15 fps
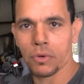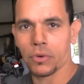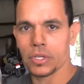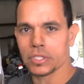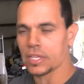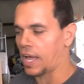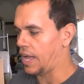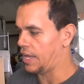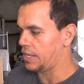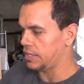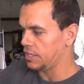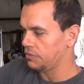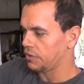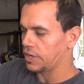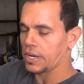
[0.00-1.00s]
gives you is an
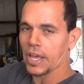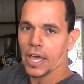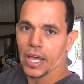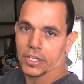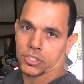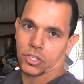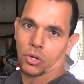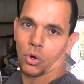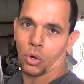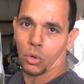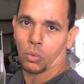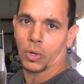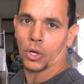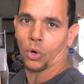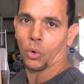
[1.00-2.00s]
even edge
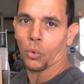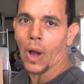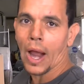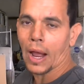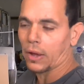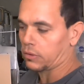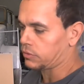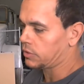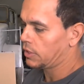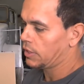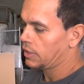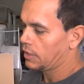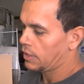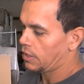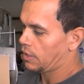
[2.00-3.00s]
all the way around
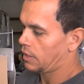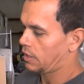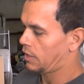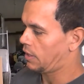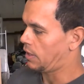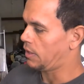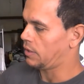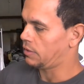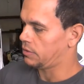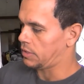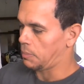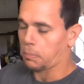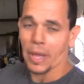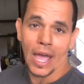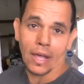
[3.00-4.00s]

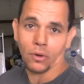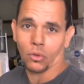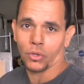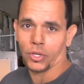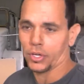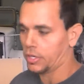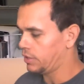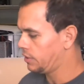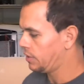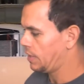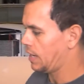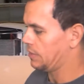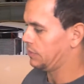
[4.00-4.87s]
the panel here.